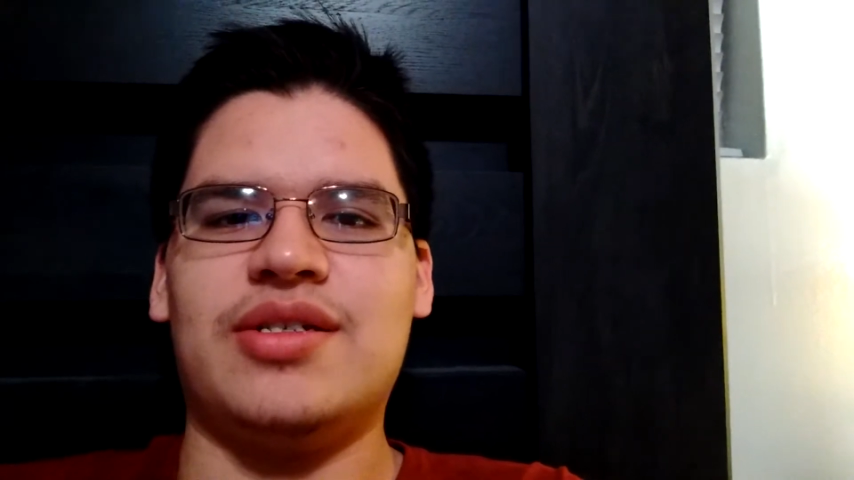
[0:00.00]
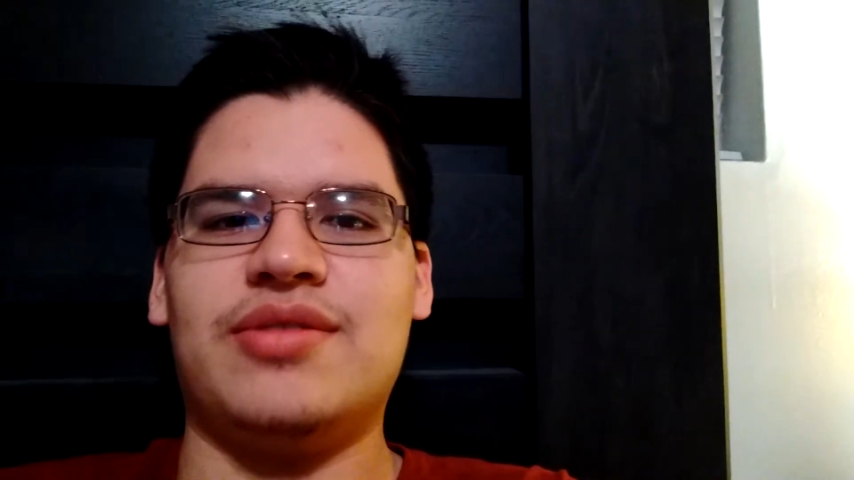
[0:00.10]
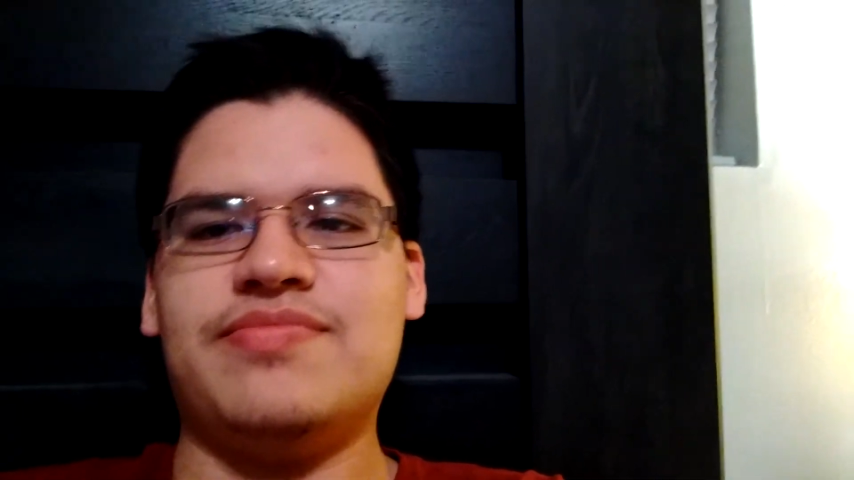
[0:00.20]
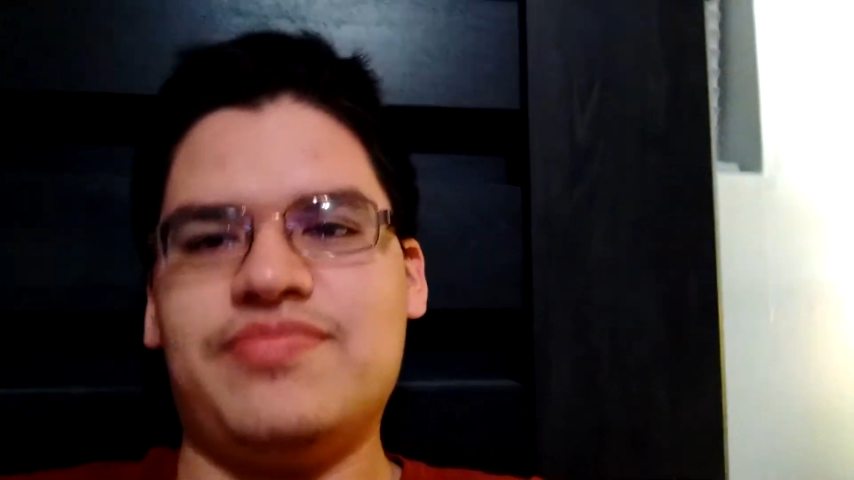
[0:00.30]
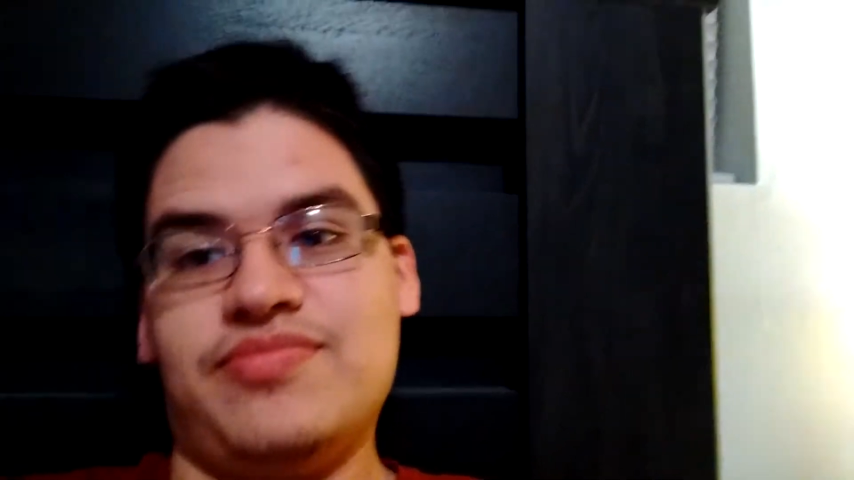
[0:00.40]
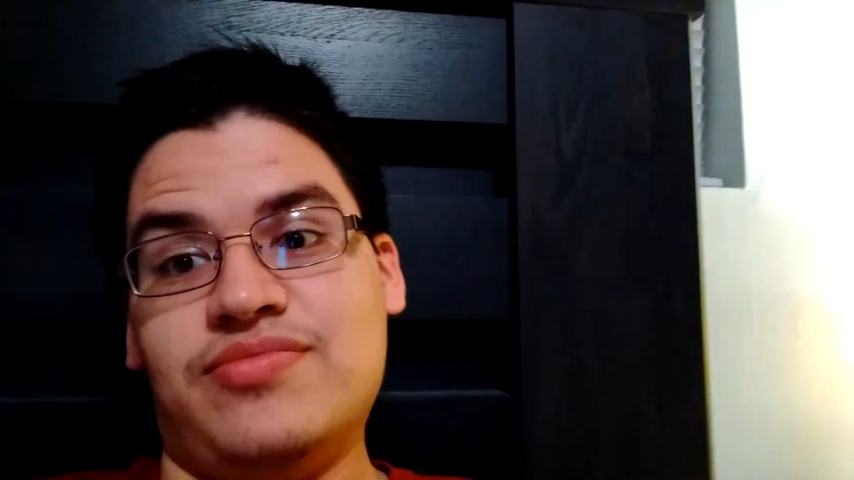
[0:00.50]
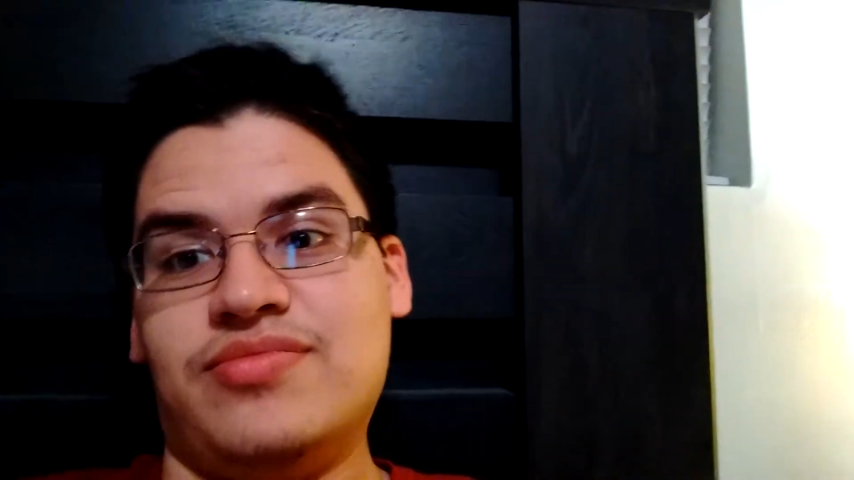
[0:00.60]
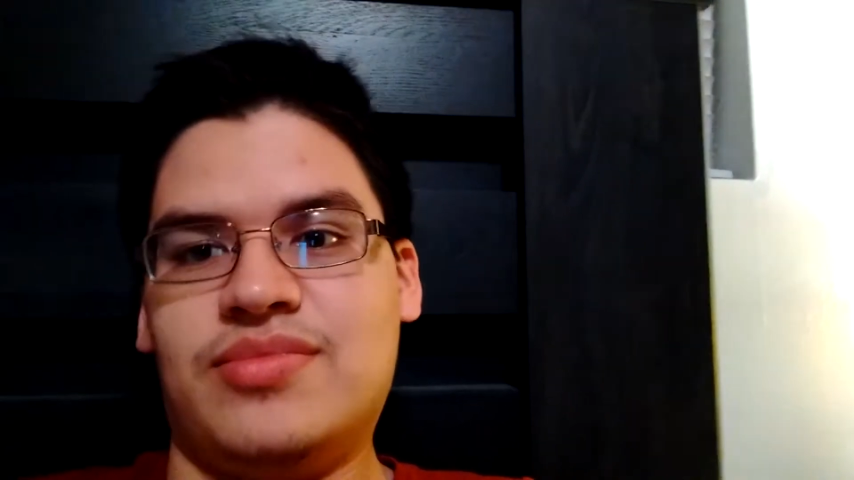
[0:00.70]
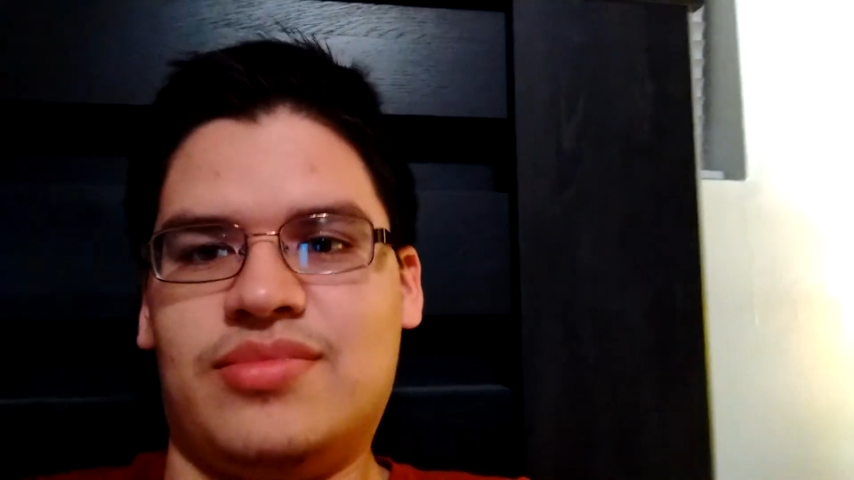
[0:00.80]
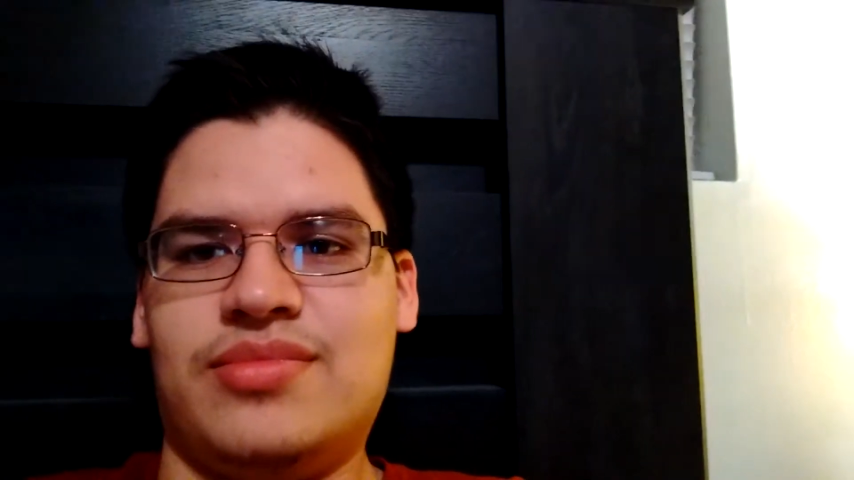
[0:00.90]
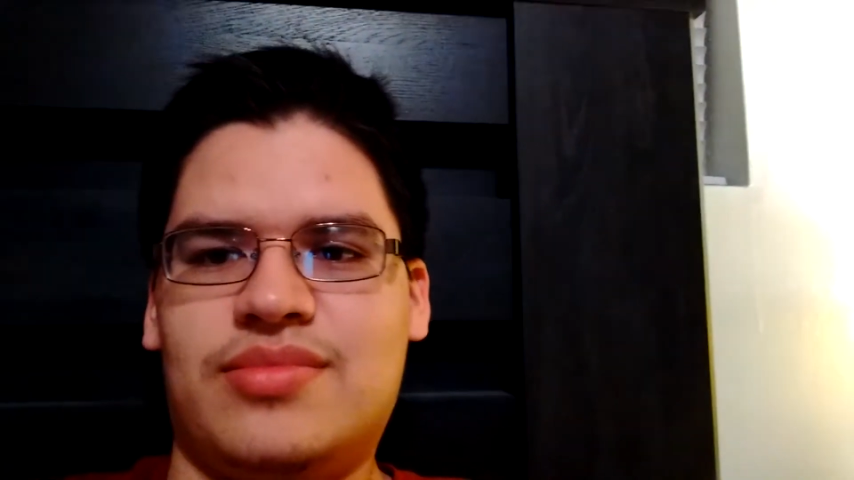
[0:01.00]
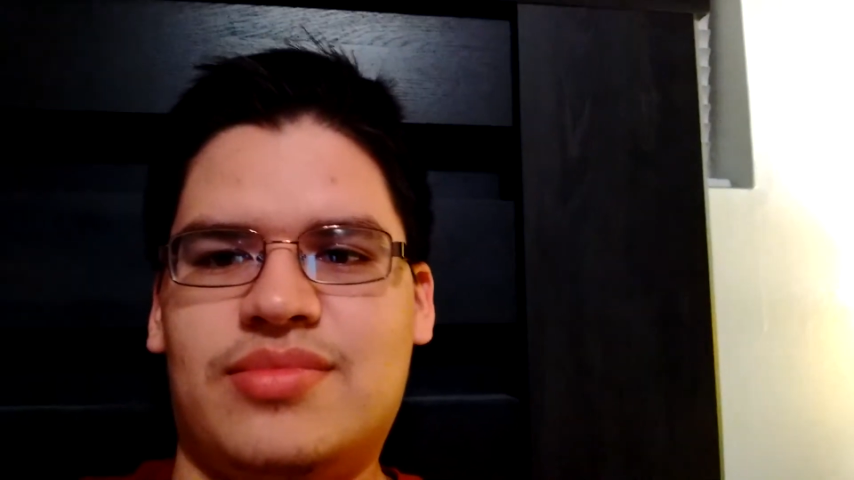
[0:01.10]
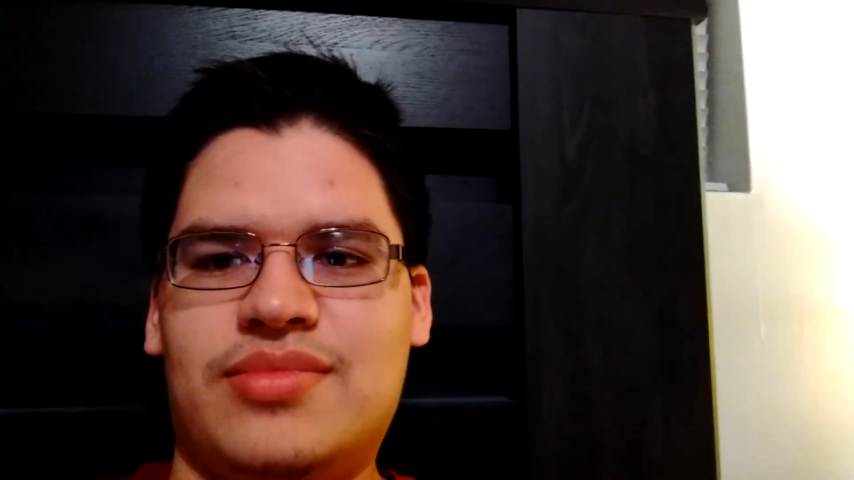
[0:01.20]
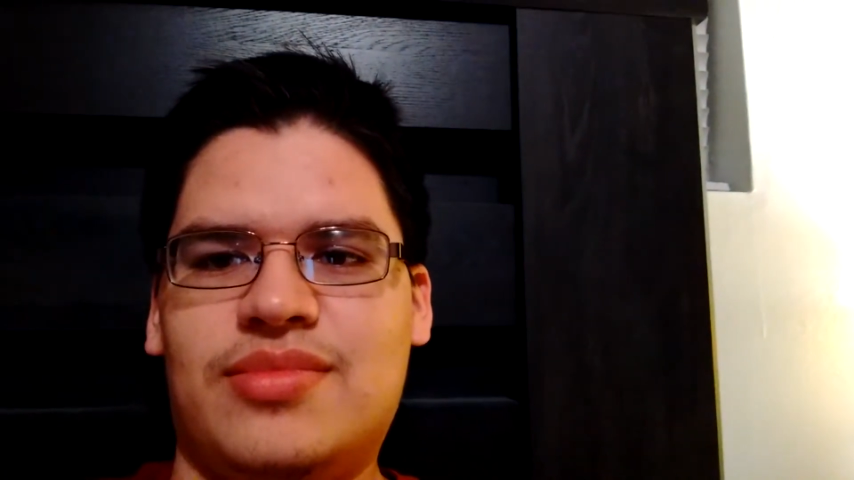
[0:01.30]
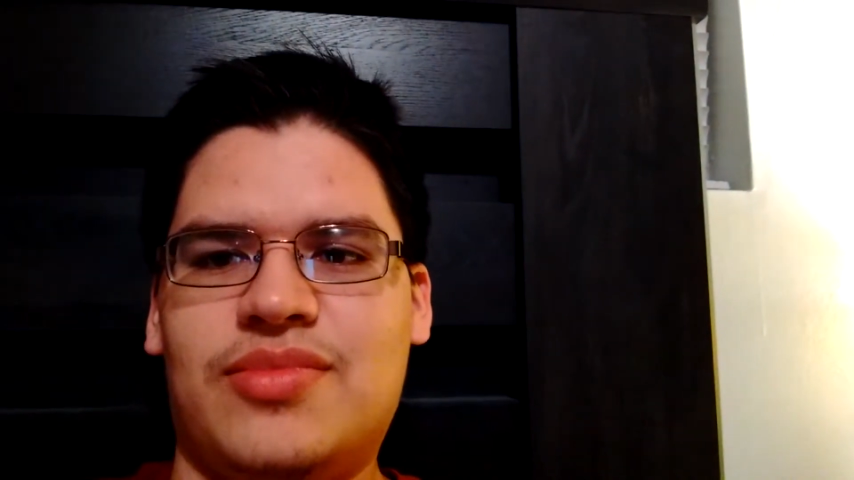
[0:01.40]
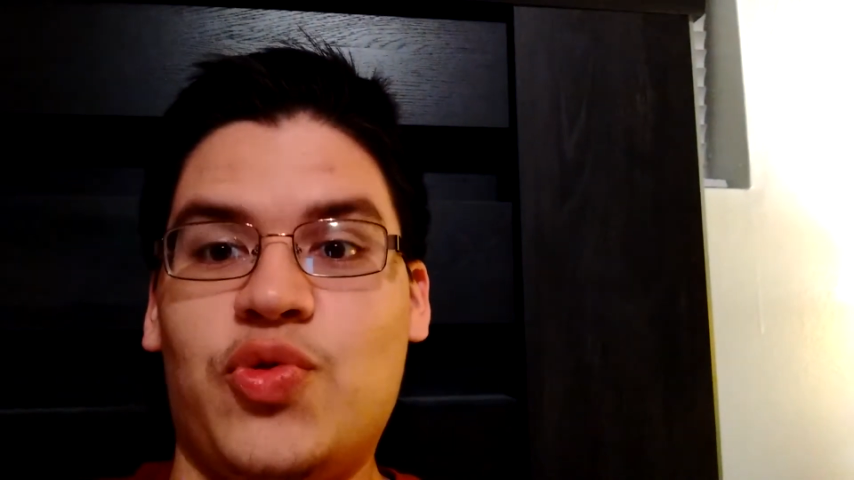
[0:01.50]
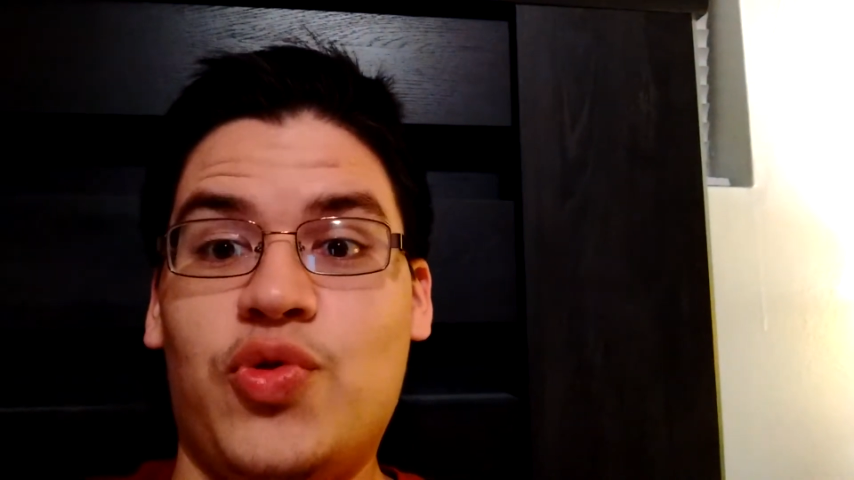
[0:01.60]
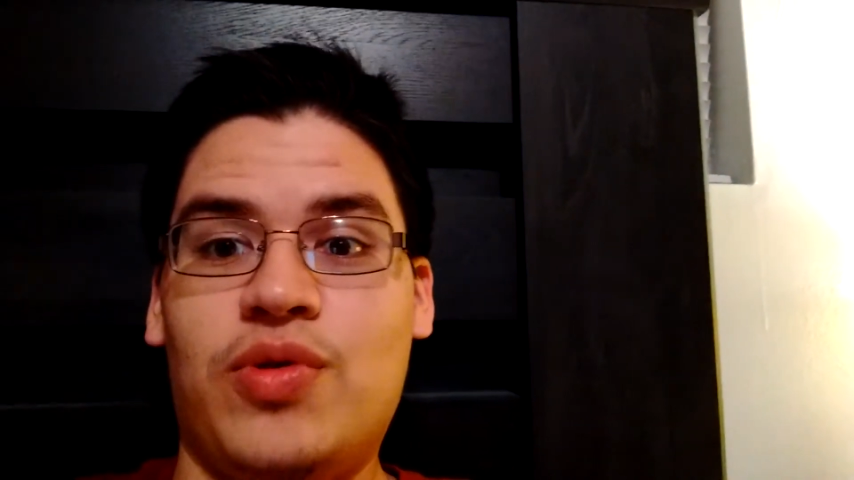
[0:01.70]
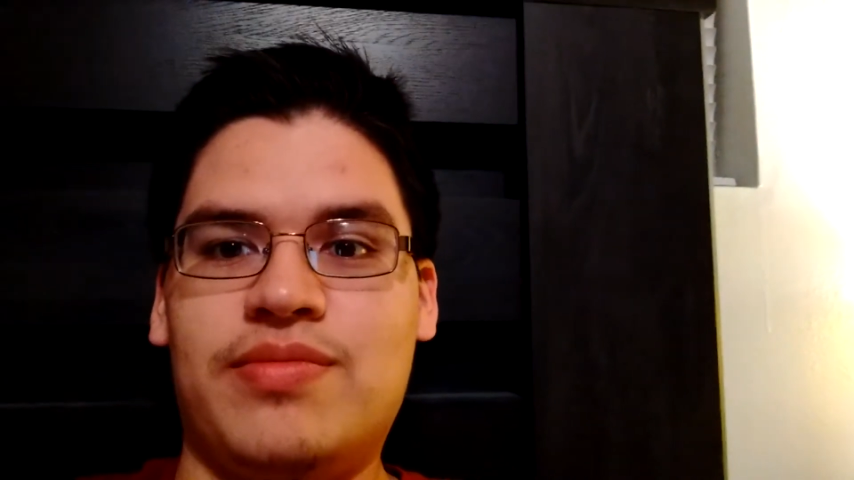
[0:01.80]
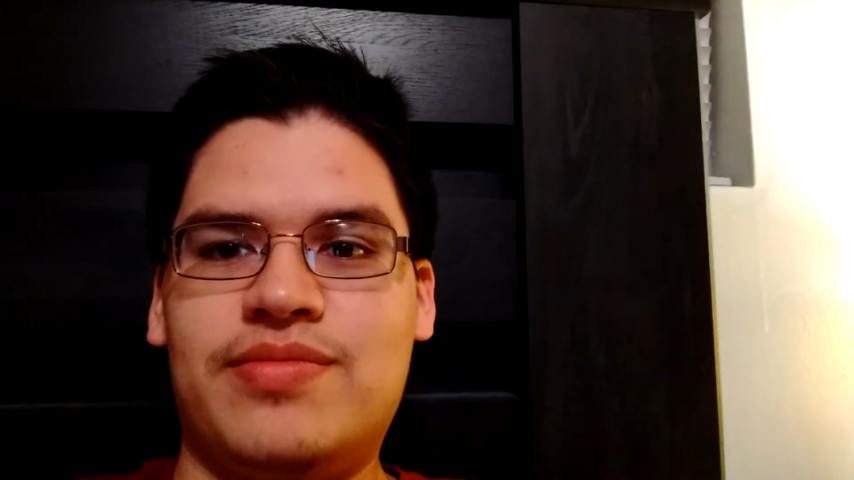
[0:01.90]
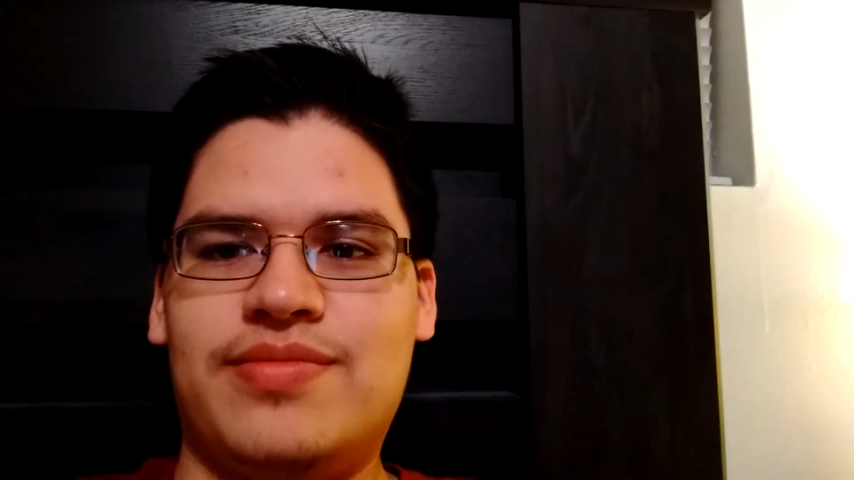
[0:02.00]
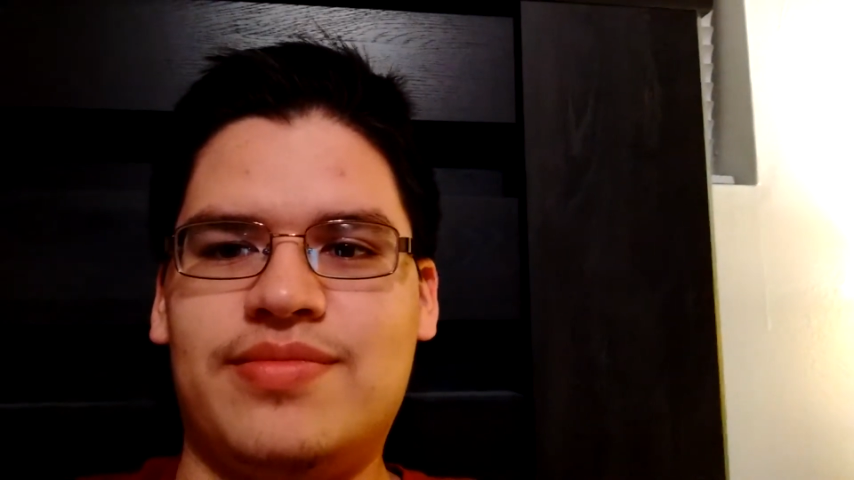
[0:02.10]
so cool.